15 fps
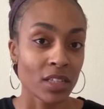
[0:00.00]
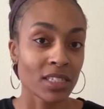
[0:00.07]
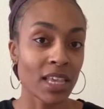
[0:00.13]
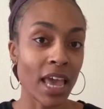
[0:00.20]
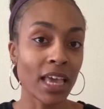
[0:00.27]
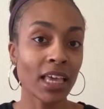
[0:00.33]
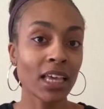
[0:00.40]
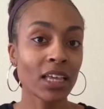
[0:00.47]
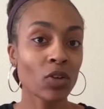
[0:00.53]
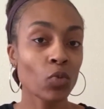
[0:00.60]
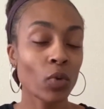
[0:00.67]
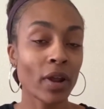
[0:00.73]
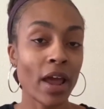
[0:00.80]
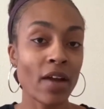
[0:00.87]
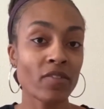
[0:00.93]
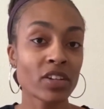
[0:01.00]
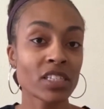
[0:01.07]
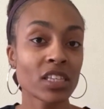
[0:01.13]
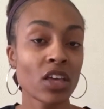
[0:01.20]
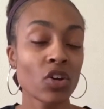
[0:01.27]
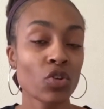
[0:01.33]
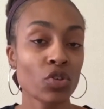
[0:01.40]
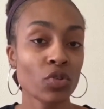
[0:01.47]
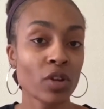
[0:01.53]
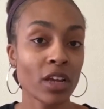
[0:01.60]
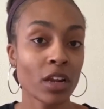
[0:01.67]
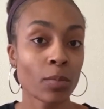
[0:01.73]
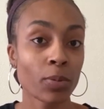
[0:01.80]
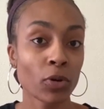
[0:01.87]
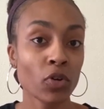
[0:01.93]
Taking whatever skill you
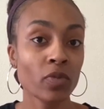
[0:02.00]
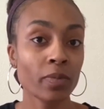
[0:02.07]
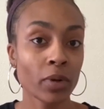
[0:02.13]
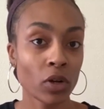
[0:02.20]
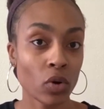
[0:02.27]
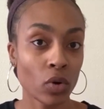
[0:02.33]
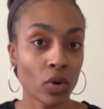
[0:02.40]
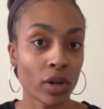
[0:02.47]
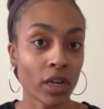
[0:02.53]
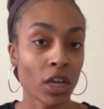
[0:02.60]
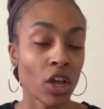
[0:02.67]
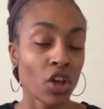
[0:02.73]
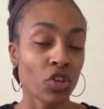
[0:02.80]
need improvement on,